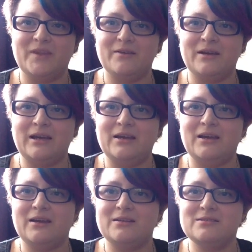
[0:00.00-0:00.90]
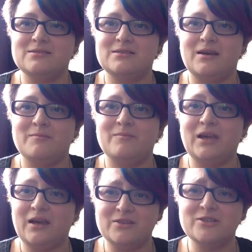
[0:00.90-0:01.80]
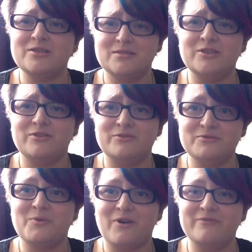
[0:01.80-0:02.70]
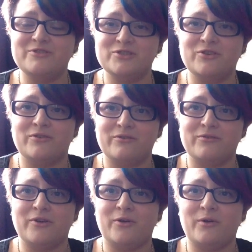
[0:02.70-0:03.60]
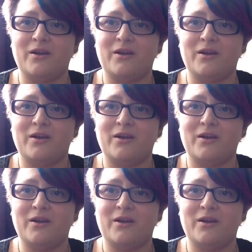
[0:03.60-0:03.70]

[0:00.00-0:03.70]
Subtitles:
Okay, and yeah, just use what I've just gone through,